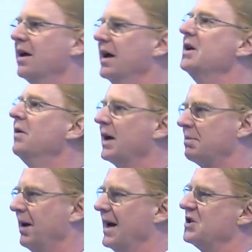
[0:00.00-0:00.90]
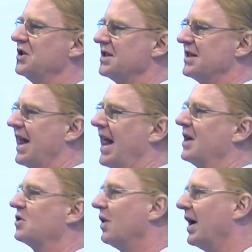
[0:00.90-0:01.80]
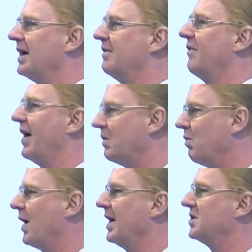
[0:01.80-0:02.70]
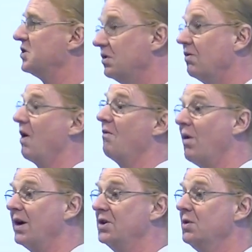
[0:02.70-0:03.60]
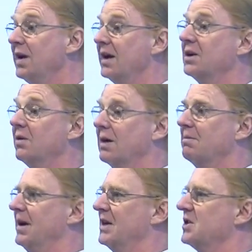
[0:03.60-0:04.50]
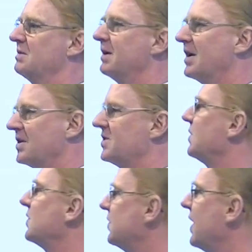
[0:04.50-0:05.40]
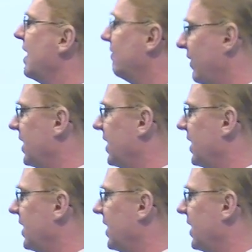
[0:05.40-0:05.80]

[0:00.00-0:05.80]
indirect branches and trying to find ways to avoid doing indirect branches, because those are now very